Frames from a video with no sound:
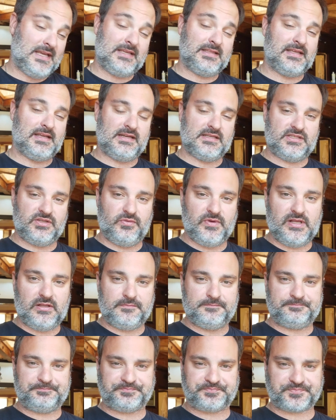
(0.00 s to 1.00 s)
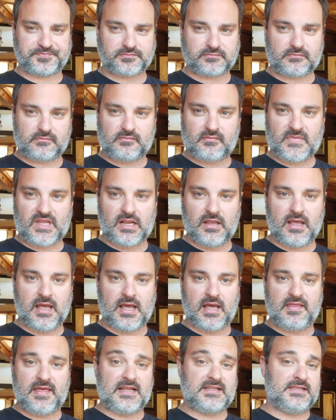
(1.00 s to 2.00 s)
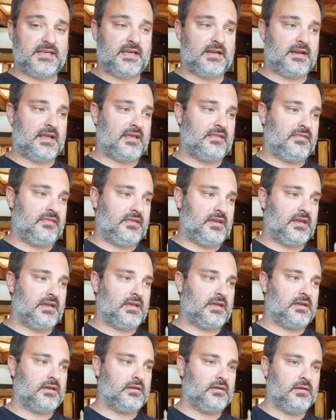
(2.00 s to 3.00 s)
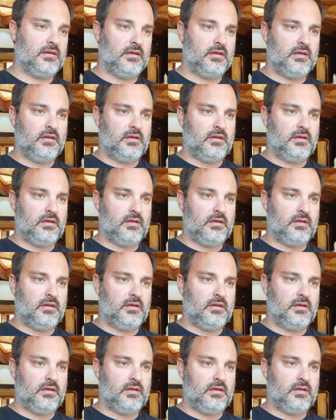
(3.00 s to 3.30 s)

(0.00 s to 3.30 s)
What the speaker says: take that as you will. That's it, I think.